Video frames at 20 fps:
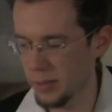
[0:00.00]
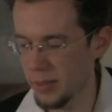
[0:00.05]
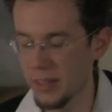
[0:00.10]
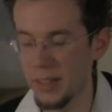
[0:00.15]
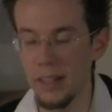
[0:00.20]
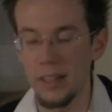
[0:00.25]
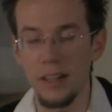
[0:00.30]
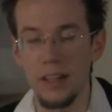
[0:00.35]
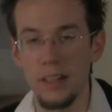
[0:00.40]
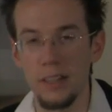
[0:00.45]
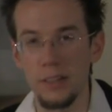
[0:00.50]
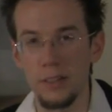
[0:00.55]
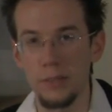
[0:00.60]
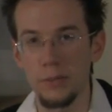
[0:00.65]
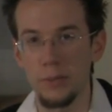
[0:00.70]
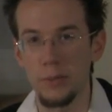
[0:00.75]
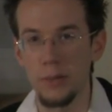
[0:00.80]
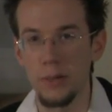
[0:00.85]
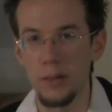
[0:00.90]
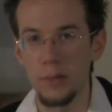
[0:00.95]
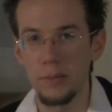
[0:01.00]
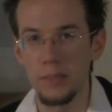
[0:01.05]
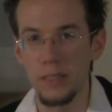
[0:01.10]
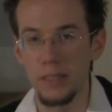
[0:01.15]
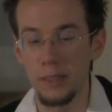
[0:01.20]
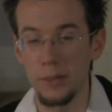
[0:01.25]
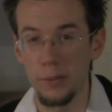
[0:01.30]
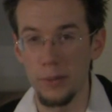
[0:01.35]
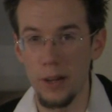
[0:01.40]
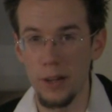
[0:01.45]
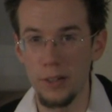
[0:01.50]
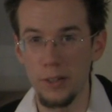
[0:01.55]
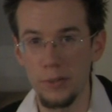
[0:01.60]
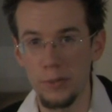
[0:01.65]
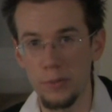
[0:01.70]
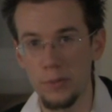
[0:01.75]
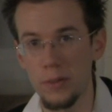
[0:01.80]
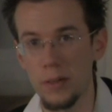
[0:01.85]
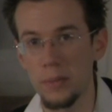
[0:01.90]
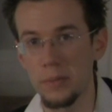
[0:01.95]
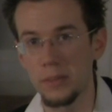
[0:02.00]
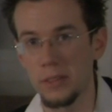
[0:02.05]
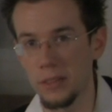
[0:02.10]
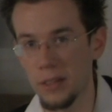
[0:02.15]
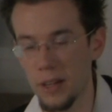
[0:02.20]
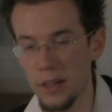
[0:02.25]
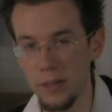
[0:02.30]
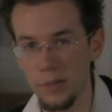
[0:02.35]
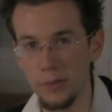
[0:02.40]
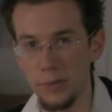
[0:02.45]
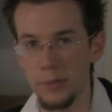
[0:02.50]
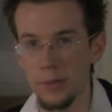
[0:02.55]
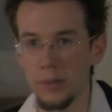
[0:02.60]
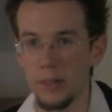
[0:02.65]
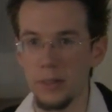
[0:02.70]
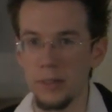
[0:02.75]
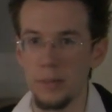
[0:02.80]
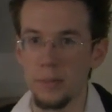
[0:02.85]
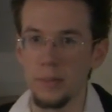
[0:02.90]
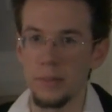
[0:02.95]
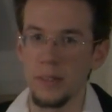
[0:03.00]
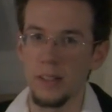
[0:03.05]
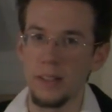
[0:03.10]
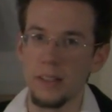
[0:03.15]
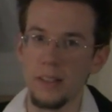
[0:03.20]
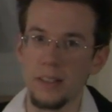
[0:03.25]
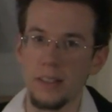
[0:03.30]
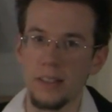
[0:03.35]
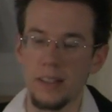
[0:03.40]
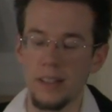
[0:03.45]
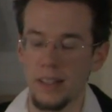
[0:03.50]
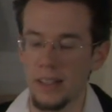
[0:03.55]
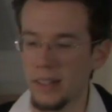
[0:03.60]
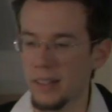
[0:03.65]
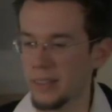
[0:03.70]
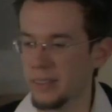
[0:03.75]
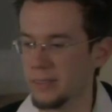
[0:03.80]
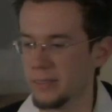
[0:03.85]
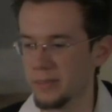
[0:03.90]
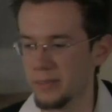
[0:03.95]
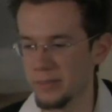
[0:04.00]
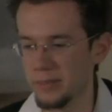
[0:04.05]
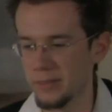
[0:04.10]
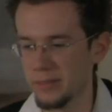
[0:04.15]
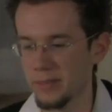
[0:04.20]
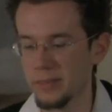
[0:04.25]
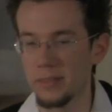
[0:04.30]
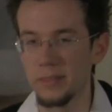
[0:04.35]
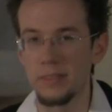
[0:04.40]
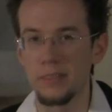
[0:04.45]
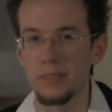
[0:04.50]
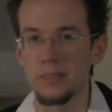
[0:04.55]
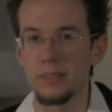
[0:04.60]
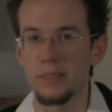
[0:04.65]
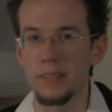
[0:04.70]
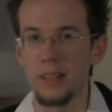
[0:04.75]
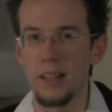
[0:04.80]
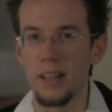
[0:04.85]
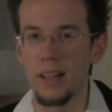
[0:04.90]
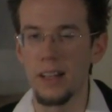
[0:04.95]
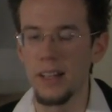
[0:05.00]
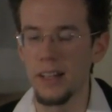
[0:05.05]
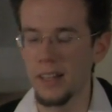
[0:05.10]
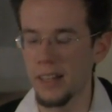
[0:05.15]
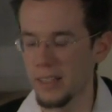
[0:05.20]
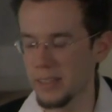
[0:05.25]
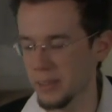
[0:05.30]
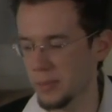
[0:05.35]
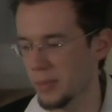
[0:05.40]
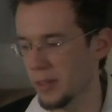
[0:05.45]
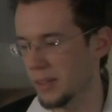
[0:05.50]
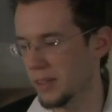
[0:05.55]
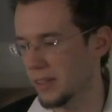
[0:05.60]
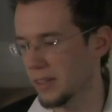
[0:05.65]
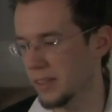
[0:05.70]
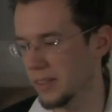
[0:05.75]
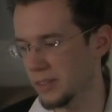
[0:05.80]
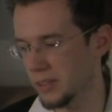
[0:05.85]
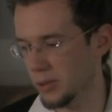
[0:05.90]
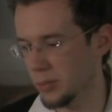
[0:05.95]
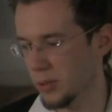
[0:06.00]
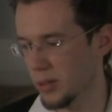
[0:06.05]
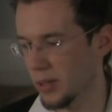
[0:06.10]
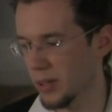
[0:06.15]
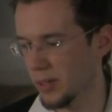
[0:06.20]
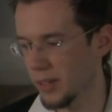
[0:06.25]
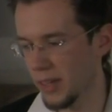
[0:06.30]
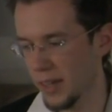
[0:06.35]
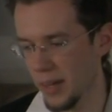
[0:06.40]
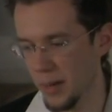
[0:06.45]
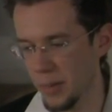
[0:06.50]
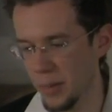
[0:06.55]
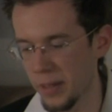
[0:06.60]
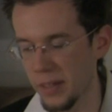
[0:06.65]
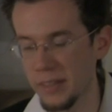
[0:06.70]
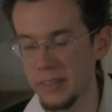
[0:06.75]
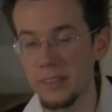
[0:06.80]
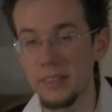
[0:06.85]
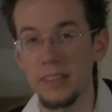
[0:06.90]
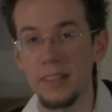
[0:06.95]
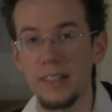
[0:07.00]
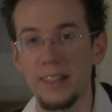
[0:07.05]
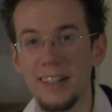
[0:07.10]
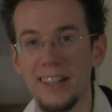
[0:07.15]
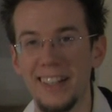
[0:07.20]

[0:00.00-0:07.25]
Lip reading: we get other forms like rondo form, sonata form, and I guess I'm not going to list them all. But